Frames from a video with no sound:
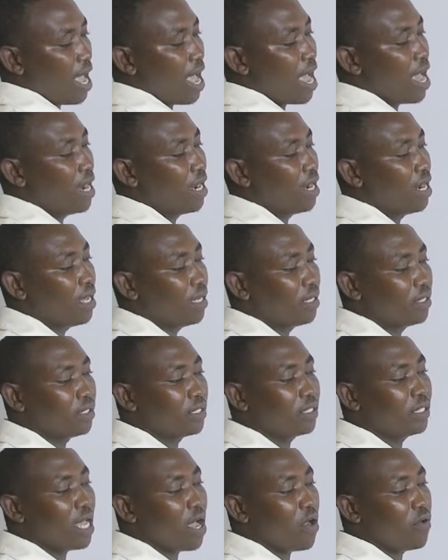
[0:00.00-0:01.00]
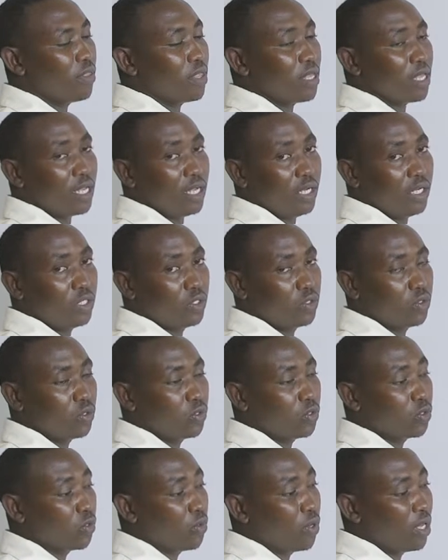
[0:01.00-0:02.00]
and south into
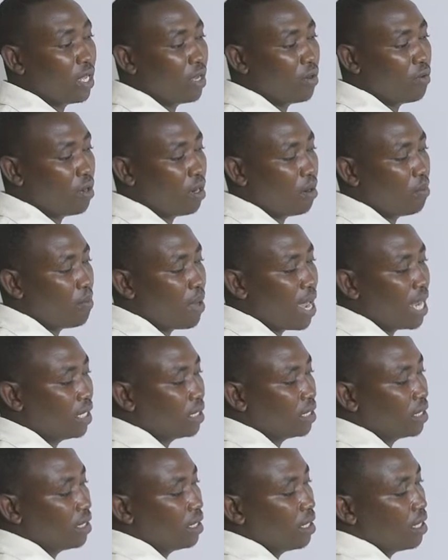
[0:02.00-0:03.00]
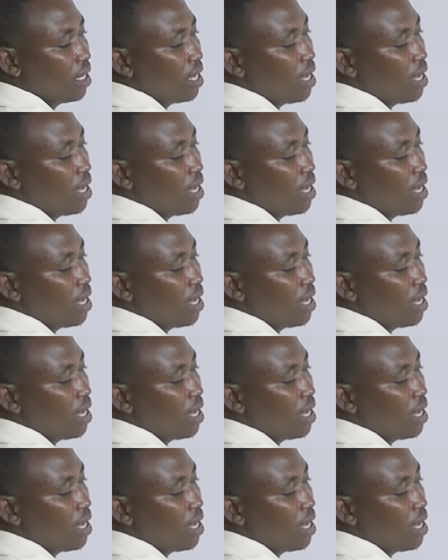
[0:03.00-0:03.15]
two equal parts,